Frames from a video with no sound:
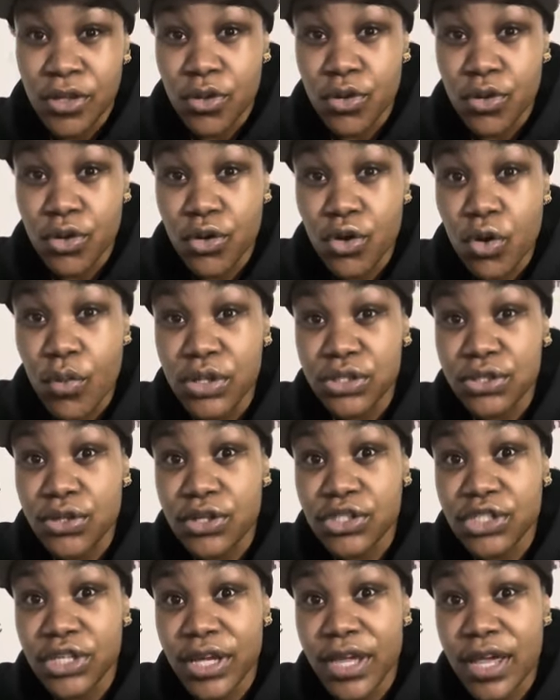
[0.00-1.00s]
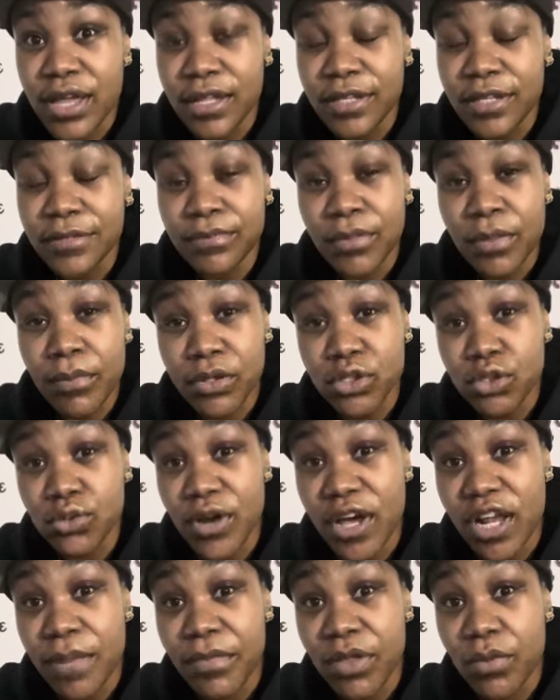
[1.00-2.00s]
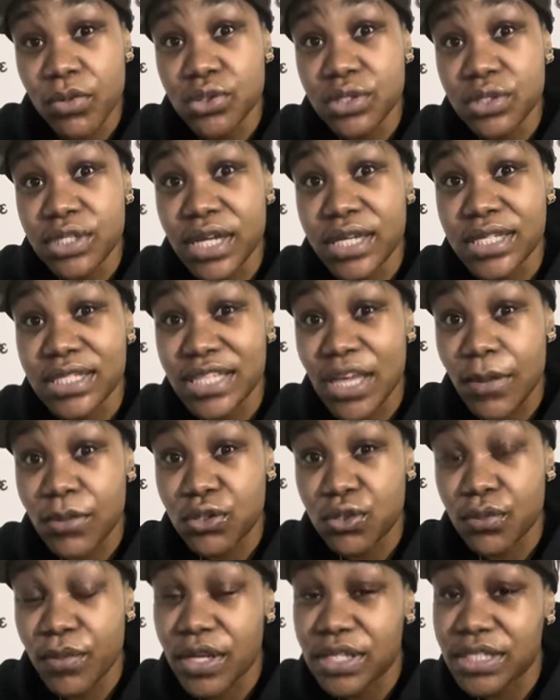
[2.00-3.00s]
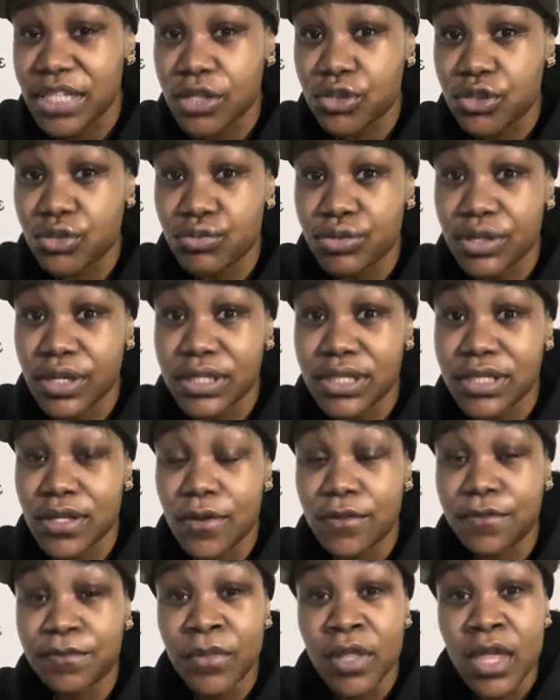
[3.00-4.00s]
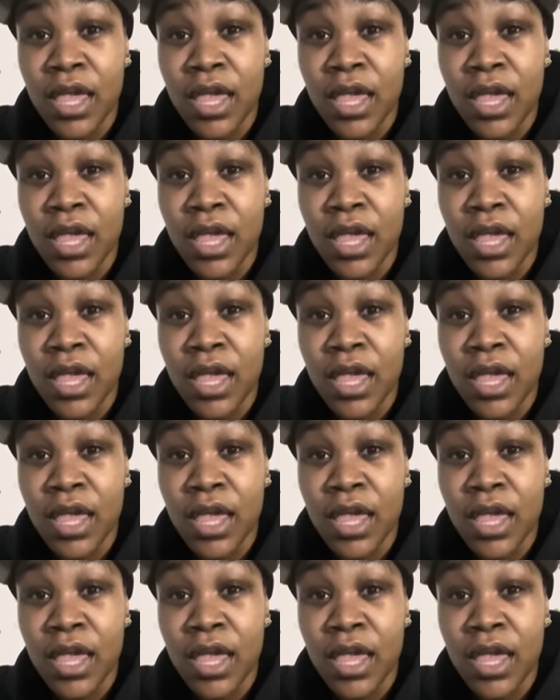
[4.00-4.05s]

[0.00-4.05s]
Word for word: You can always start your healing, but you got to mean what you say and say what you mean. Stay true to yourself.